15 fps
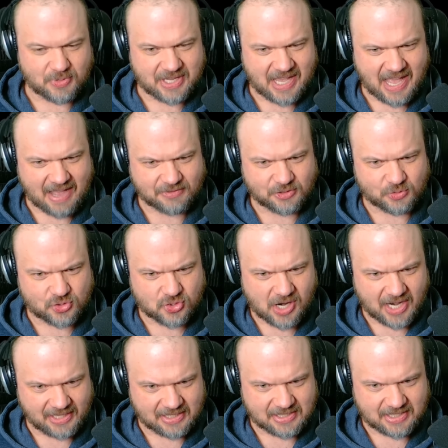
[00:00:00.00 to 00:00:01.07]
we have to
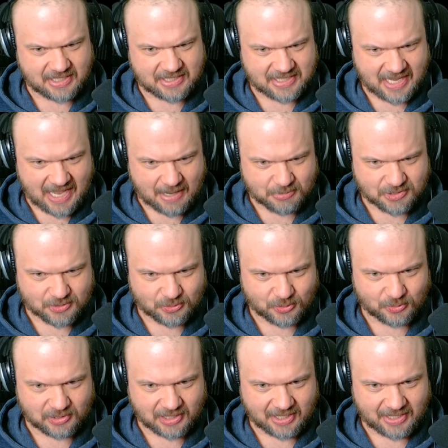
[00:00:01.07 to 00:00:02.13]
try this. It's
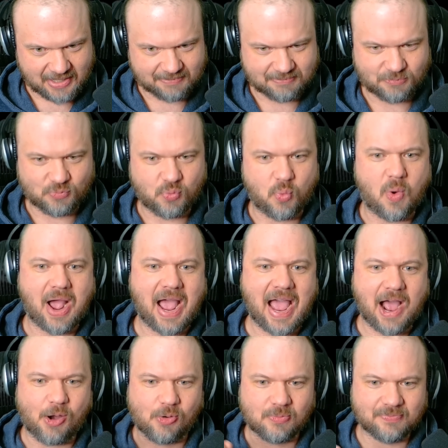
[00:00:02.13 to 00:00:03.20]
absolutely,
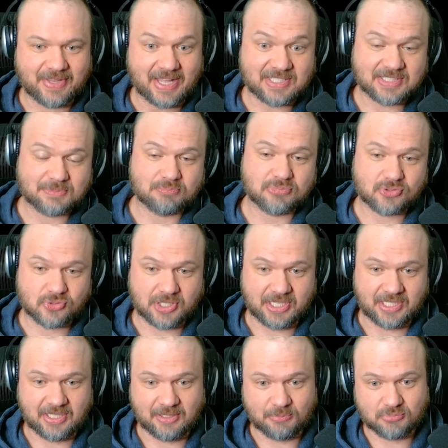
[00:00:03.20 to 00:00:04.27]
wow, that's
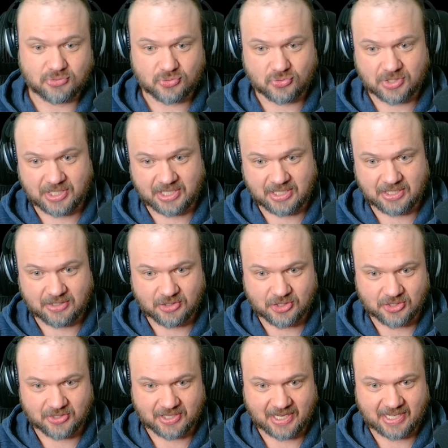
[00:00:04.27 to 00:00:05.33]
pretty, pretty
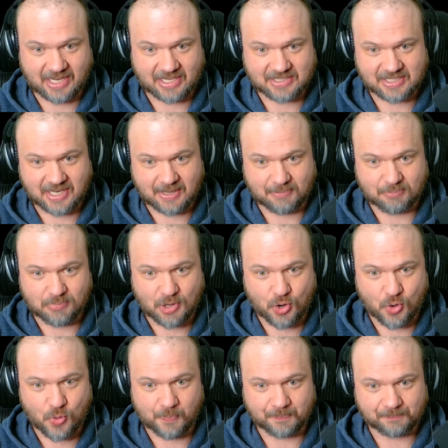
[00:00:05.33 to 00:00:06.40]
good. I gotta say,
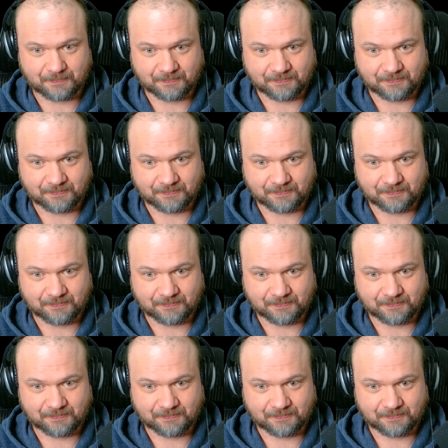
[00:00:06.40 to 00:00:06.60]
boom,